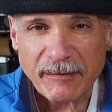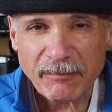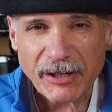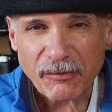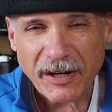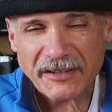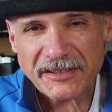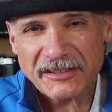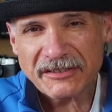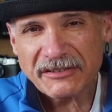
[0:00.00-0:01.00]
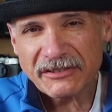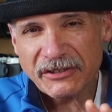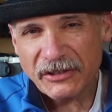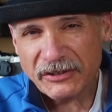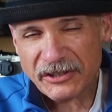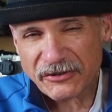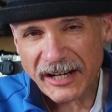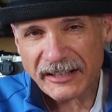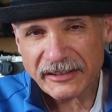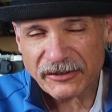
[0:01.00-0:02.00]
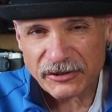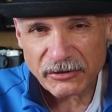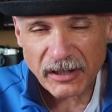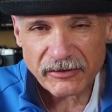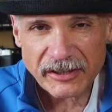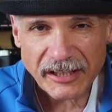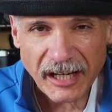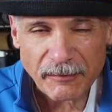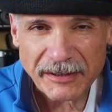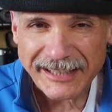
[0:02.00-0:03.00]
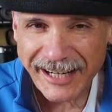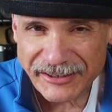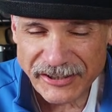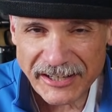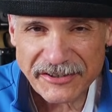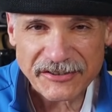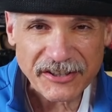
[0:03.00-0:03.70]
but it wasn't too distracting or too over the top. The contrast is